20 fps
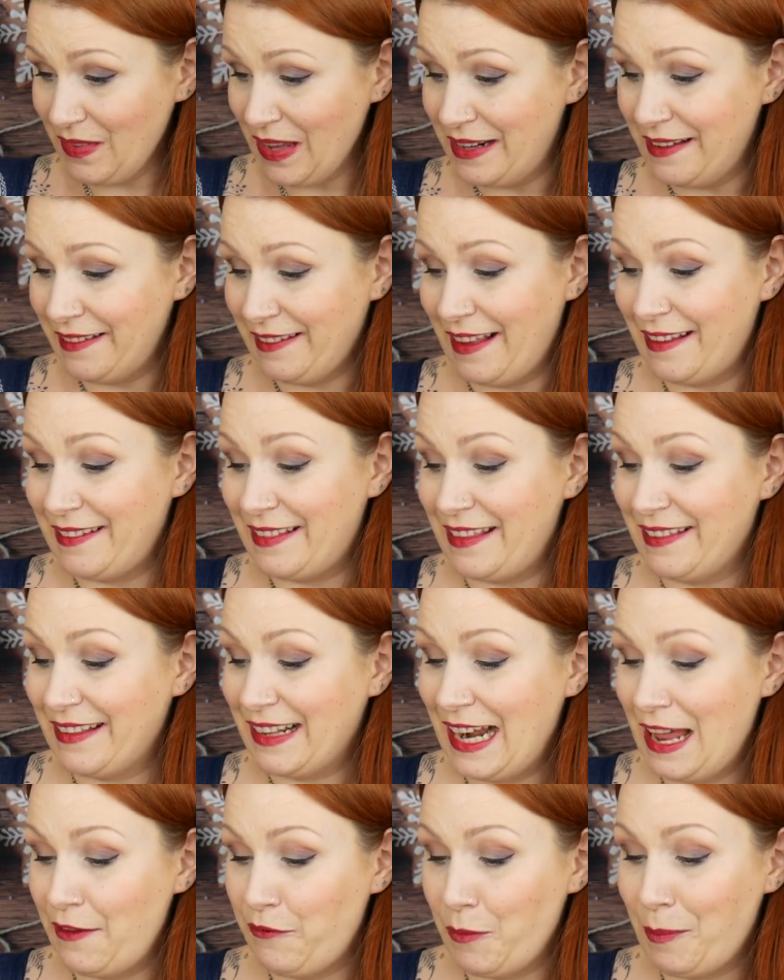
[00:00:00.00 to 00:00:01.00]
And it says,
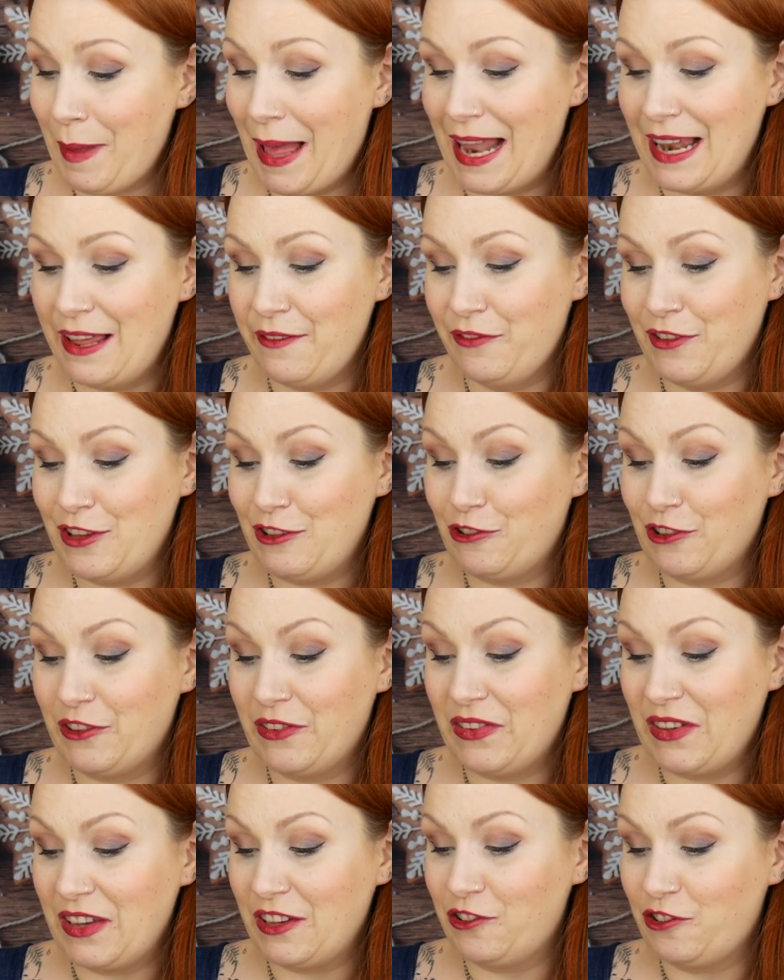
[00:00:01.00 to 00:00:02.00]
this clever palette
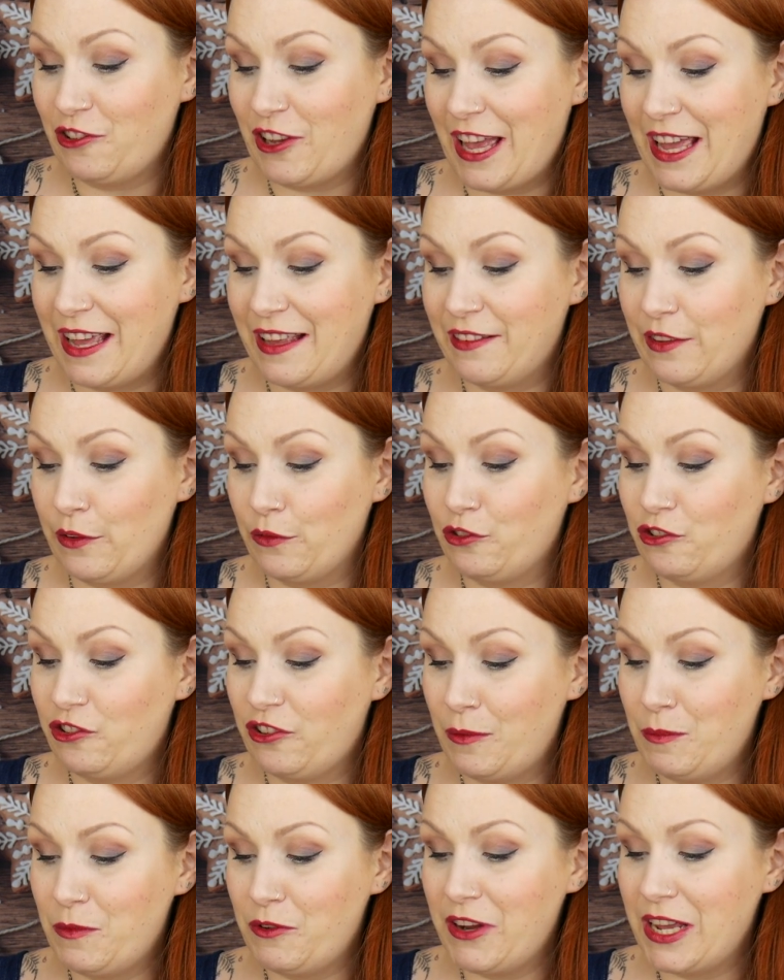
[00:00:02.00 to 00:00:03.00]
features six shades of
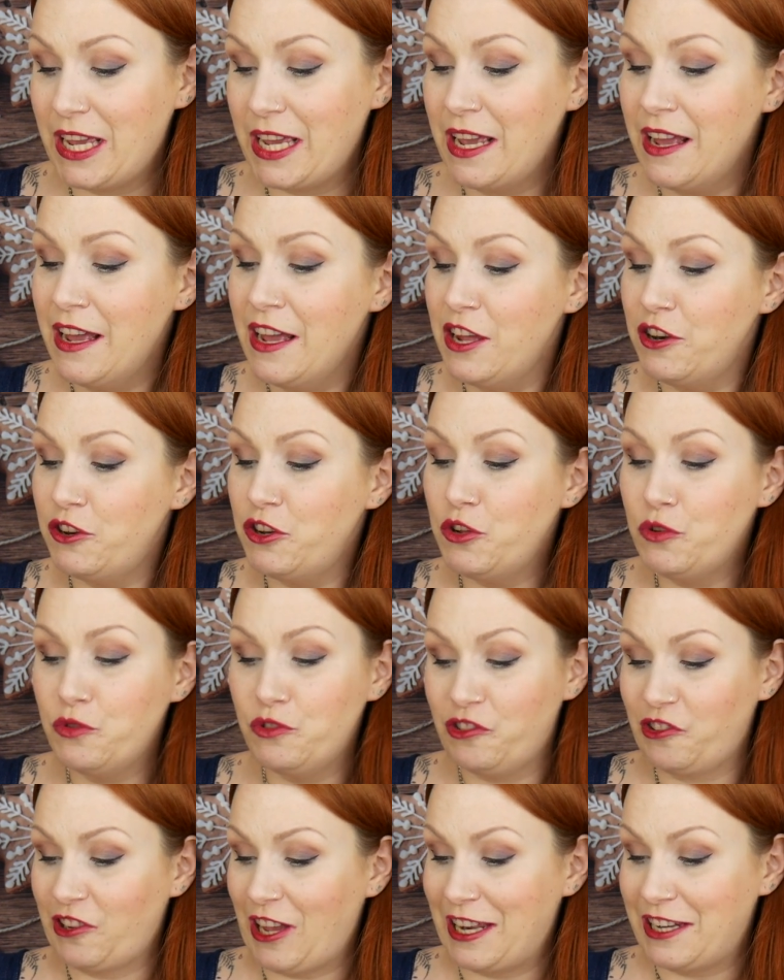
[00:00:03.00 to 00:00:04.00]
shimmery
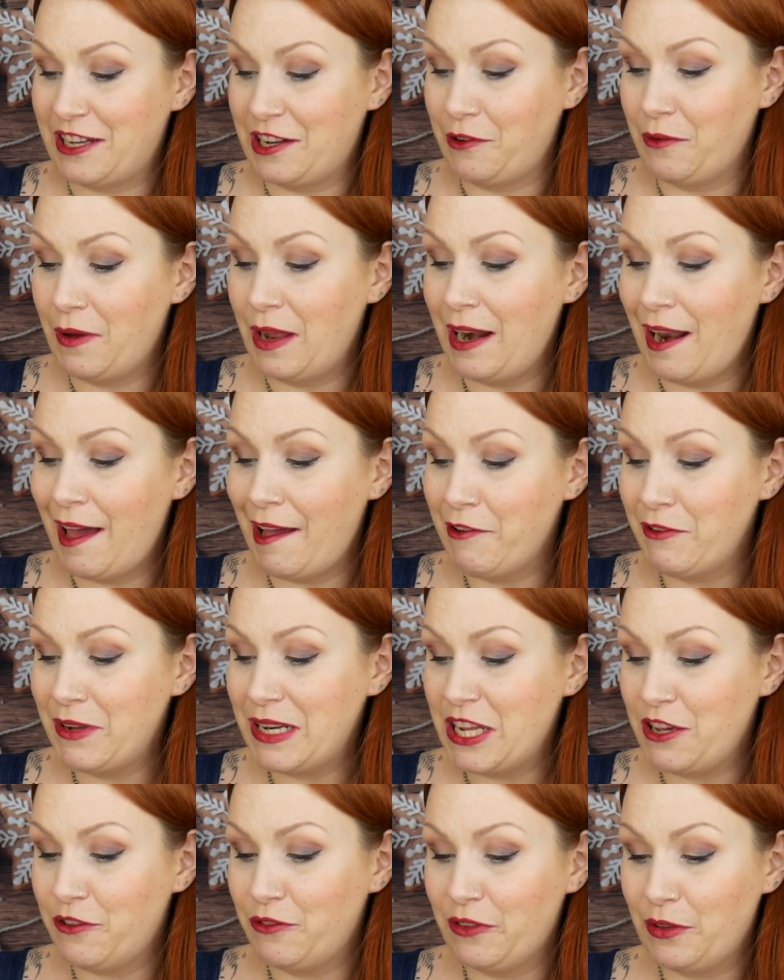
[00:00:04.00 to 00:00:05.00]
nude shadow,
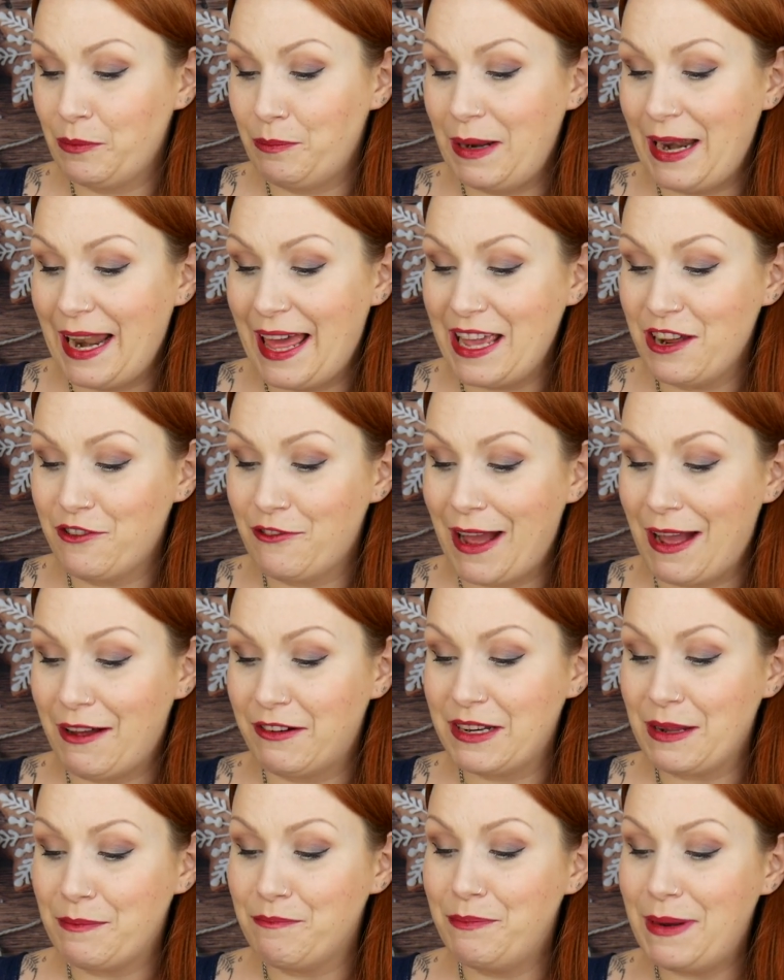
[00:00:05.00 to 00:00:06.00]
allowing you to play
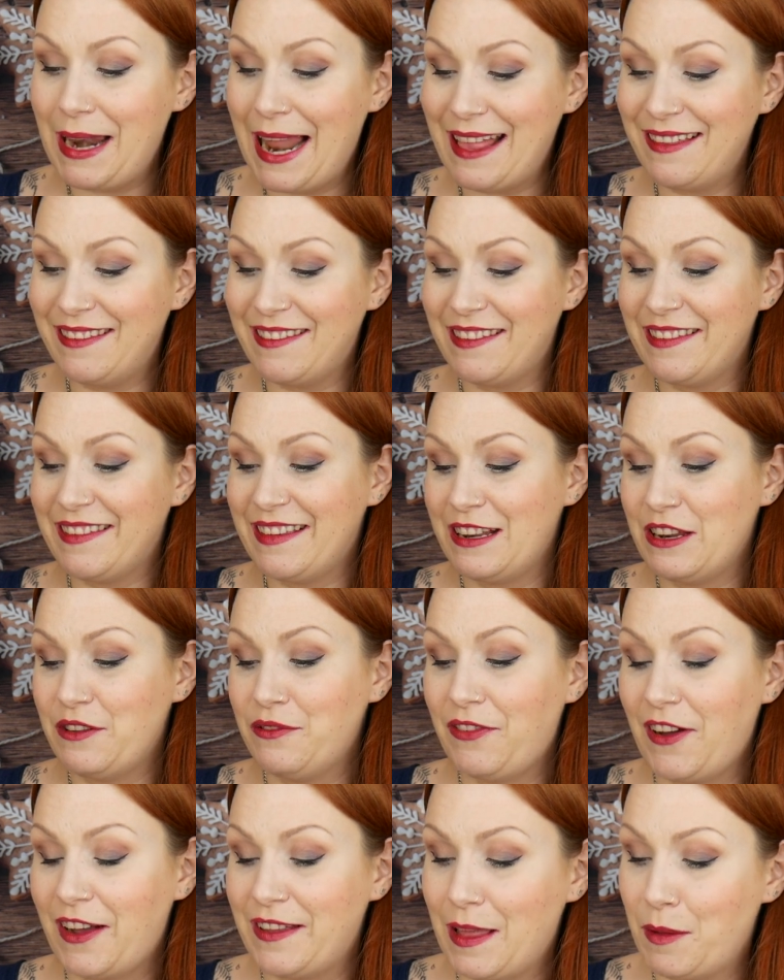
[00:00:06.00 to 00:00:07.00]
around and blend until
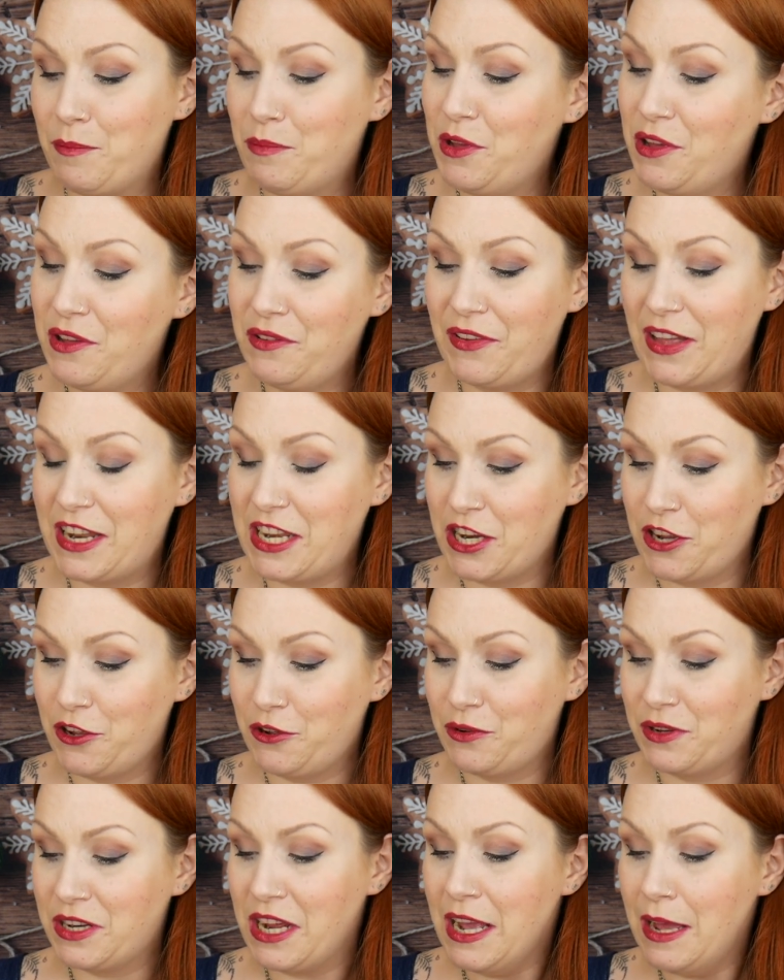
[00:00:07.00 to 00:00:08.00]
you find that perfect
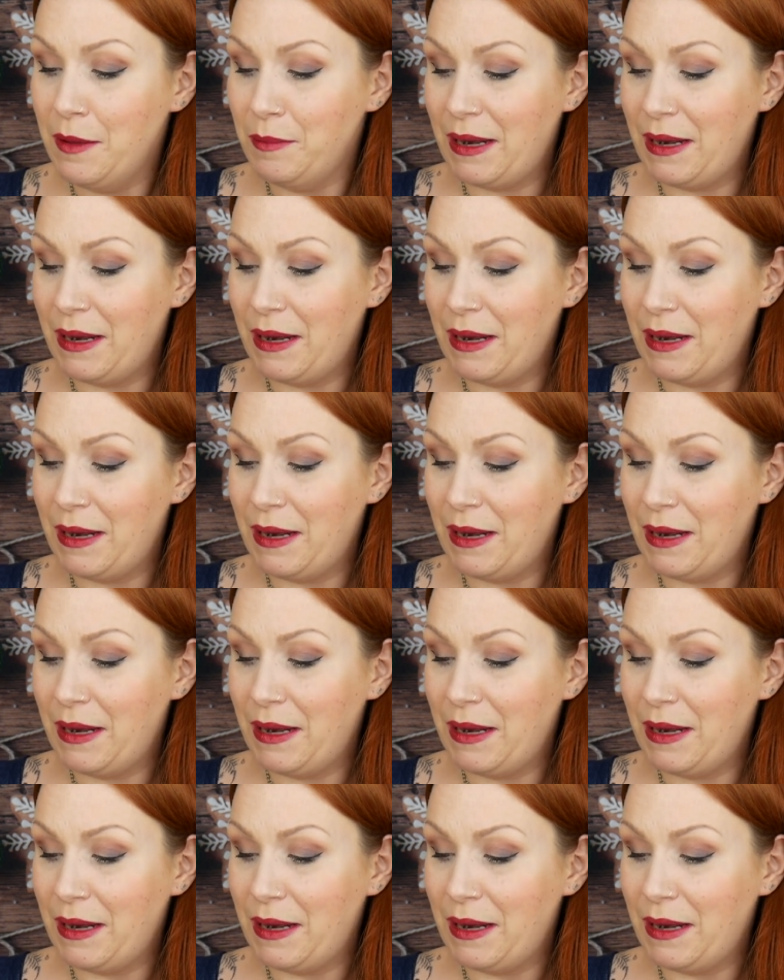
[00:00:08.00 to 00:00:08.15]
nude.